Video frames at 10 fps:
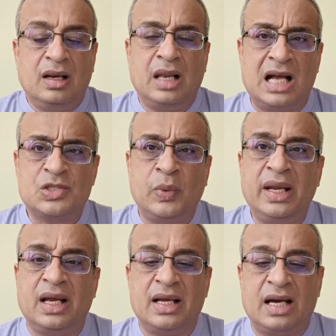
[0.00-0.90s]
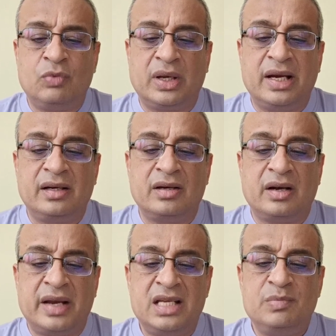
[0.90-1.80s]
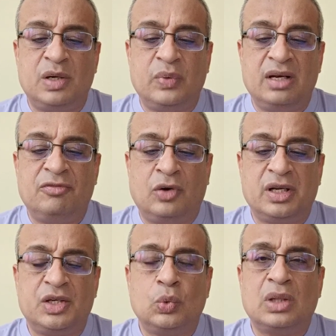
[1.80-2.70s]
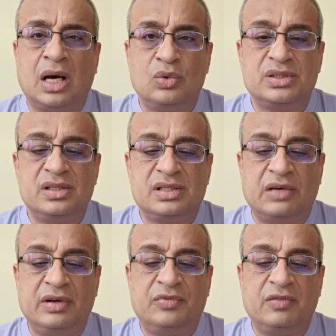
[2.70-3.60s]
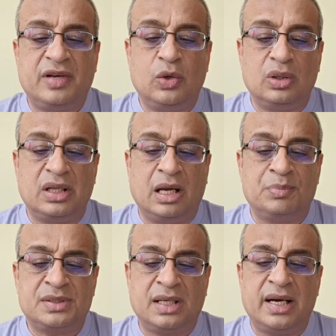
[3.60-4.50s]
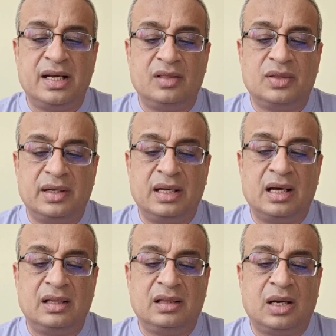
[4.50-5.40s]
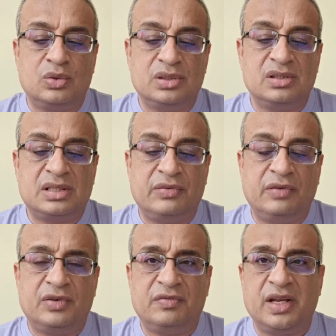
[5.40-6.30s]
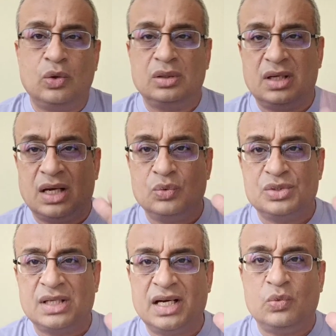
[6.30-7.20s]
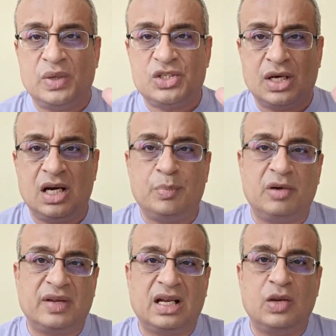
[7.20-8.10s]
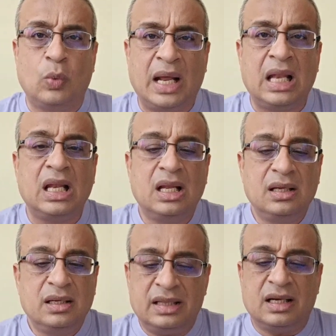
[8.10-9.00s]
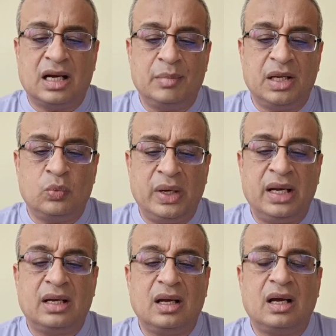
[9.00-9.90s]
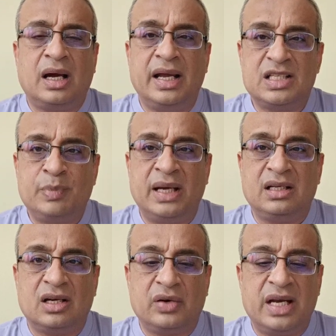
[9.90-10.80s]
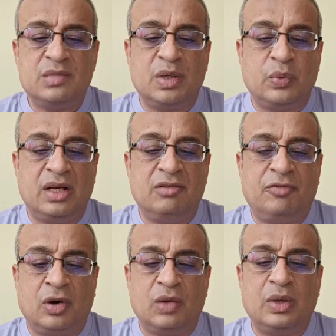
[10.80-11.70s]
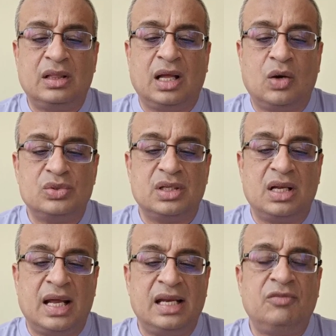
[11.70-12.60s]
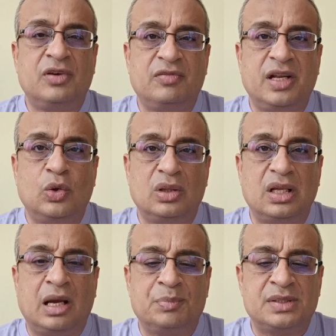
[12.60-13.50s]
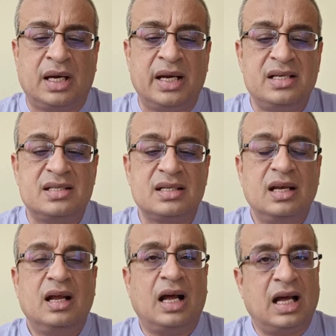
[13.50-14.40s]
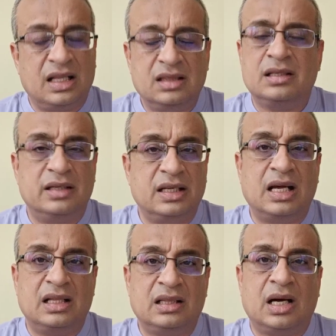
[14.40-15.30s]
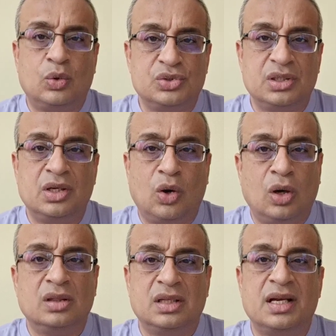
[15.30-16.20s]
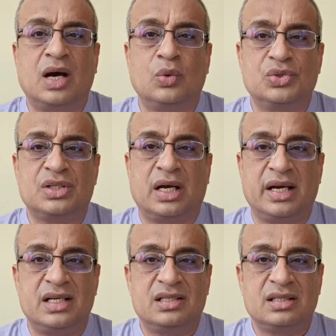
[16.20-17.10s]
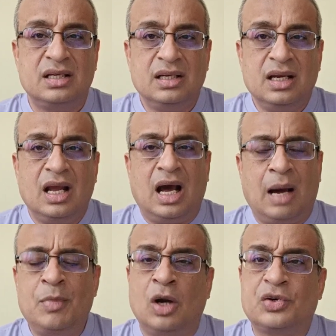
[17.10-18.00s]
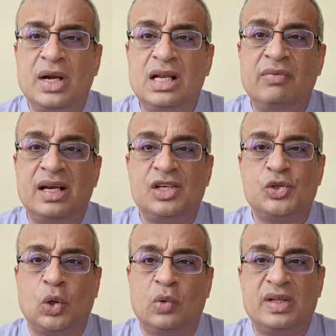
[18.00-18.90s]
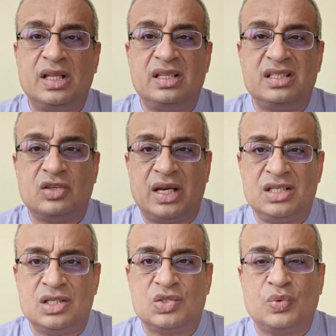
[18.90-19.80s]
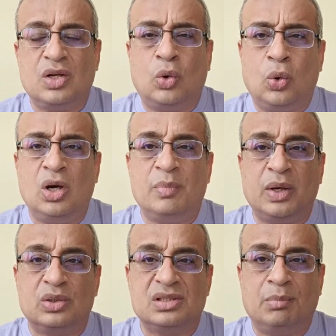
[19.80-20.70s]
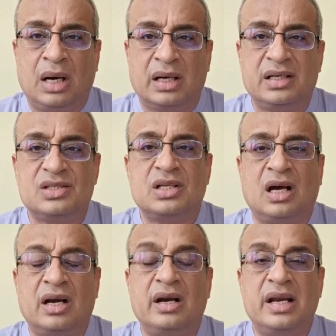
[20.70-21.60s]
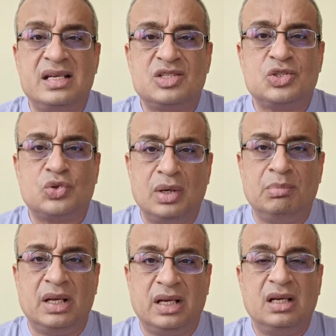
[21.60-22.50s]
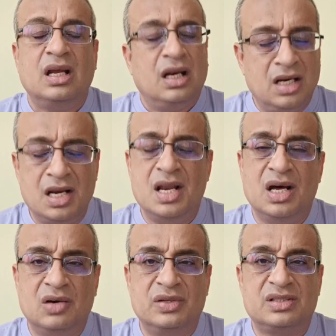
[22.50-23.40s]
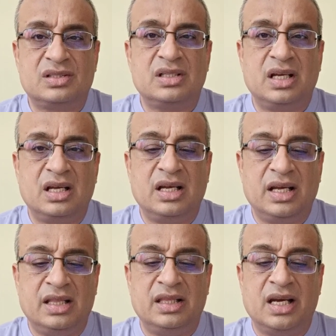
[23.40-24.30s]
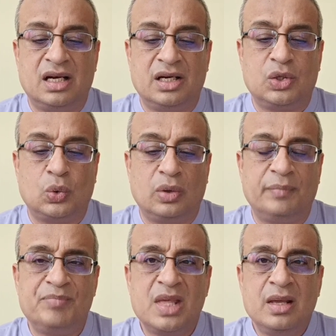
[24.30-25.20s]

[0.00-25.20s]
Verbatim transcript: Last week, I advocated a range between 42,750 on the upside and 39,750 on the downside, which held perfectly well. In the coming week, I expect a range between 41,950 on the upsides and 39,000 on the downsides. I'm not really very sure whether these ranges will hold because the markets are extremely nervous in the undertone.